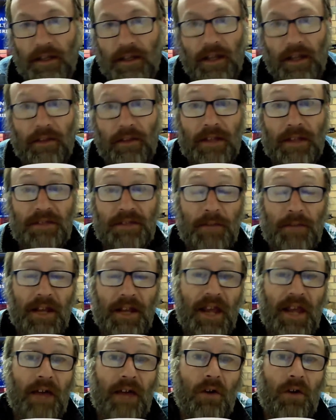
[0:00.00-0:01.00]
Yeah, that's
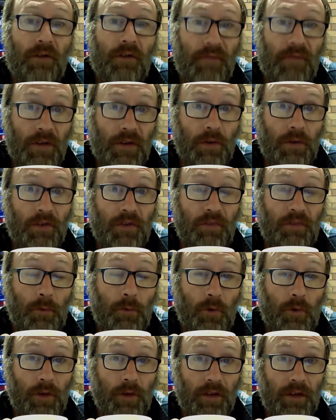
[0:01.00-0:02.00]
about how I feel this
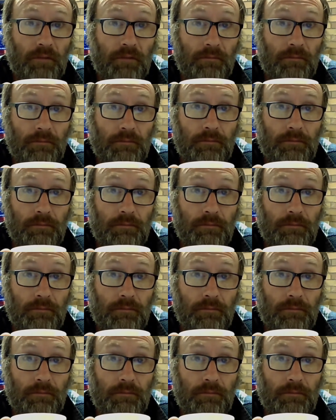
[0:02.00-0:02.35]
morning.